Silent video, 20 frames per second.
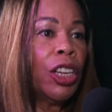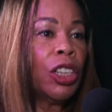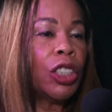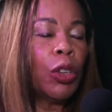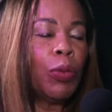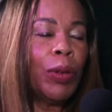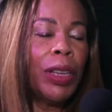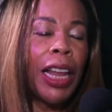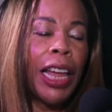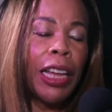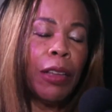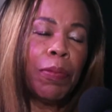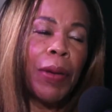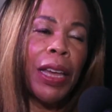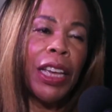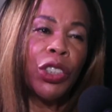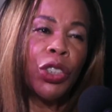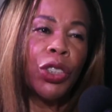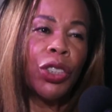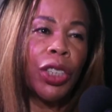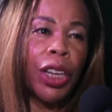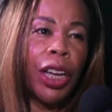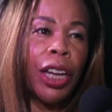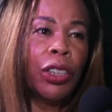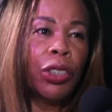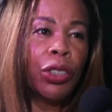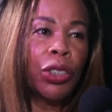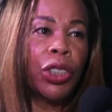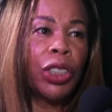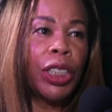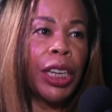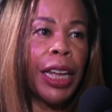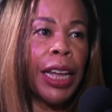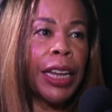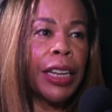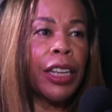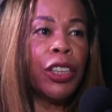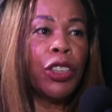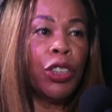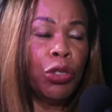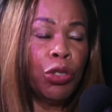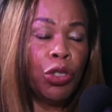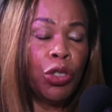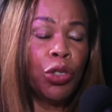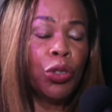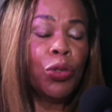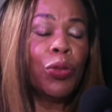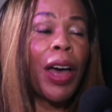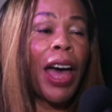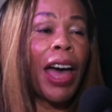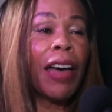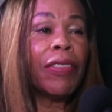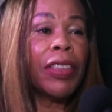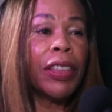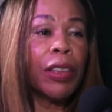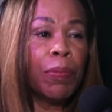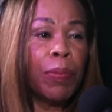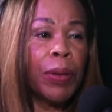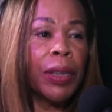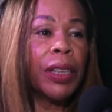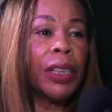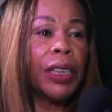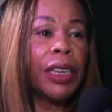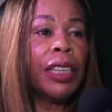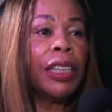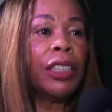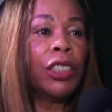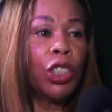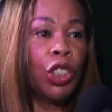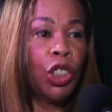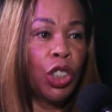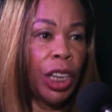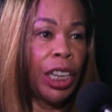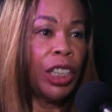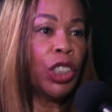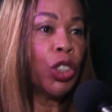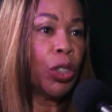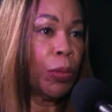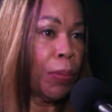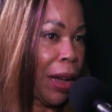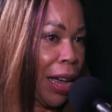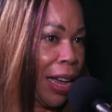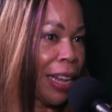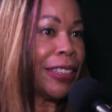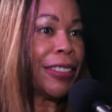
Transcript: So we like patients to understand you do have the ability to change your mind.